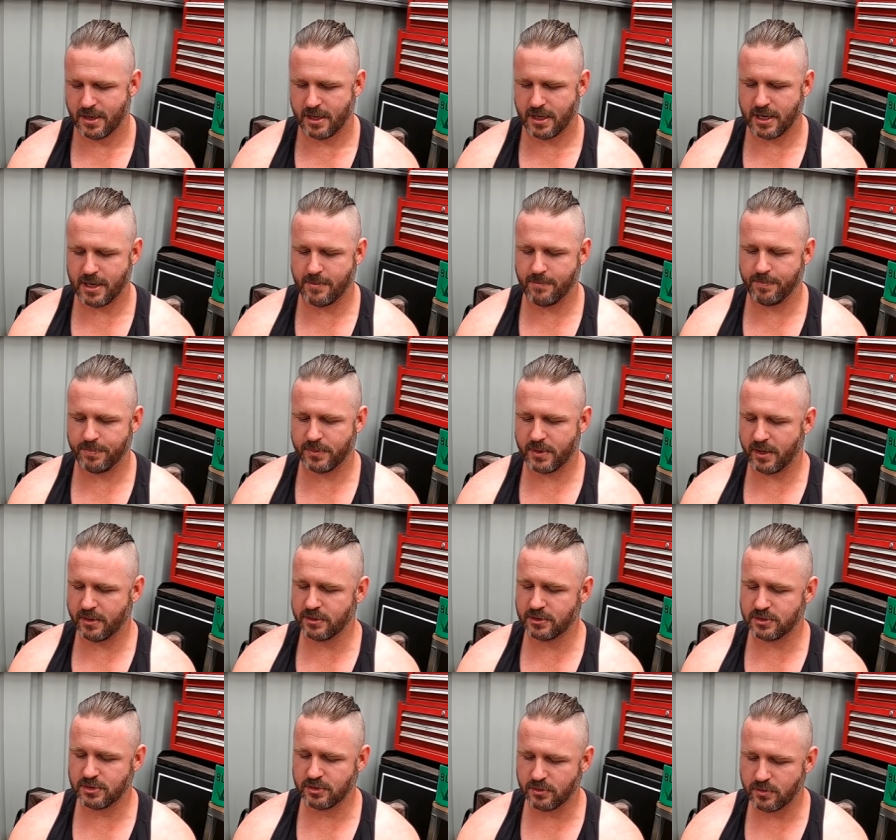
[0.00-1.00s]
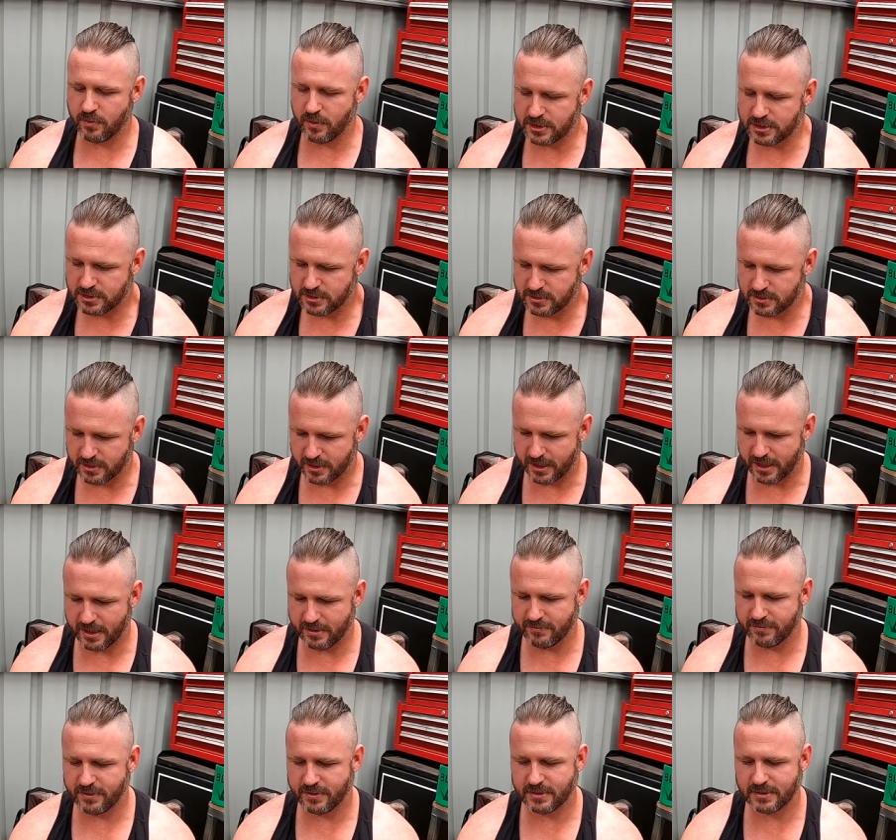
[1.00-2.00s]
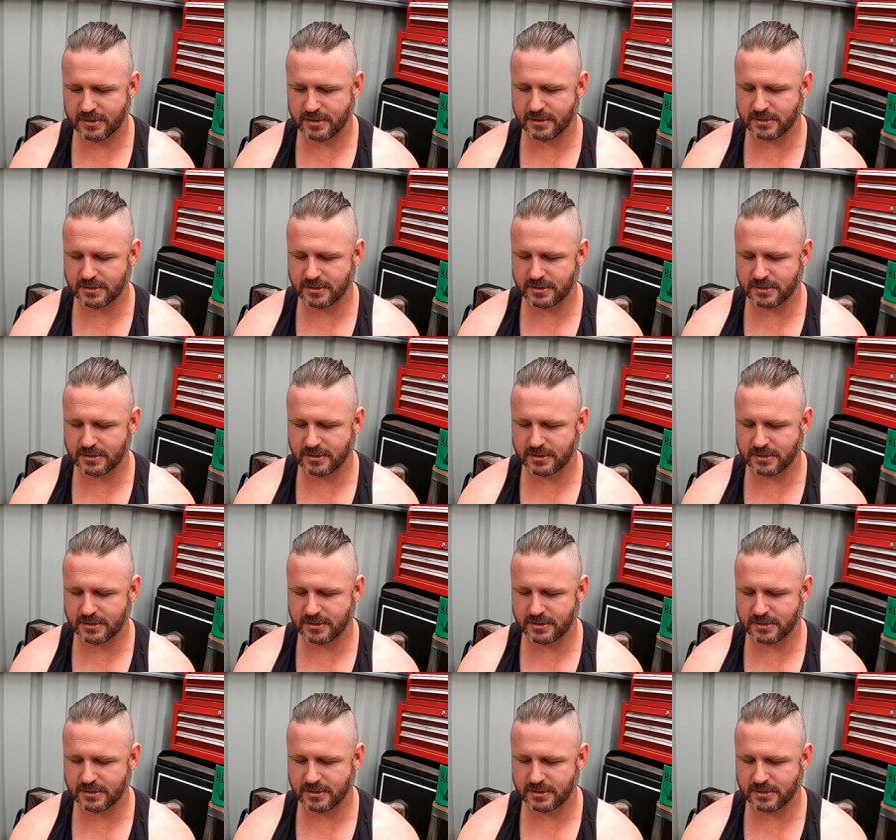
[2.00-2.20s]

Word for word: Um, only two questions I have.